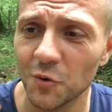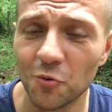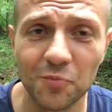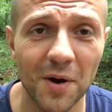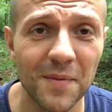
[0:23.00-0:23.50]

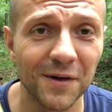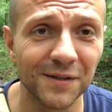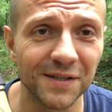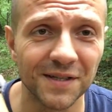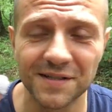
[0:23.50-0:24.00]
who
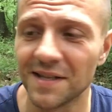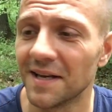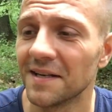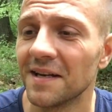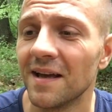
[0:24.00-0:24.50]
primarily does
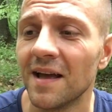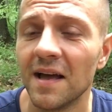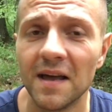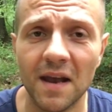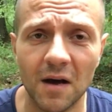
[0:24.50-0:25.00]
that.
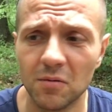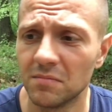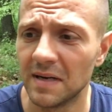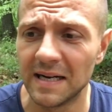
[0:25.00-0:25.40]
Now,